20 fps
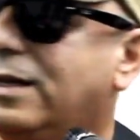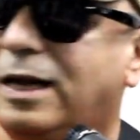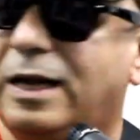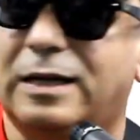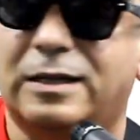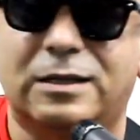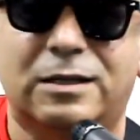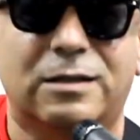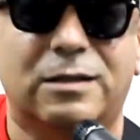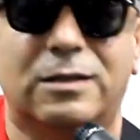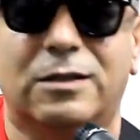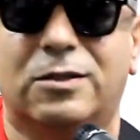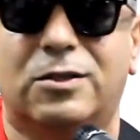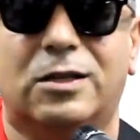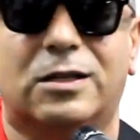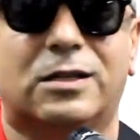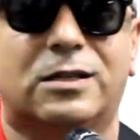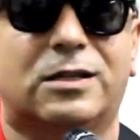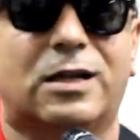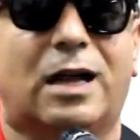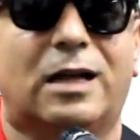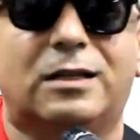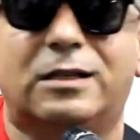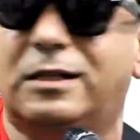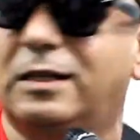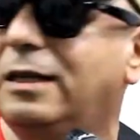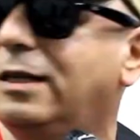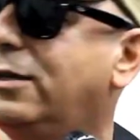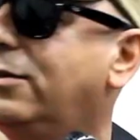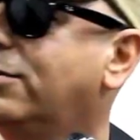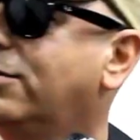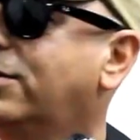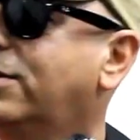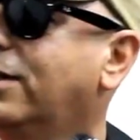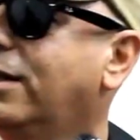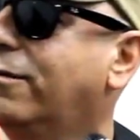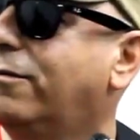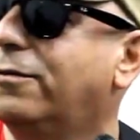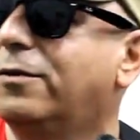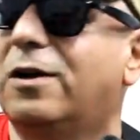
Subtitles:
And just start singing yourself.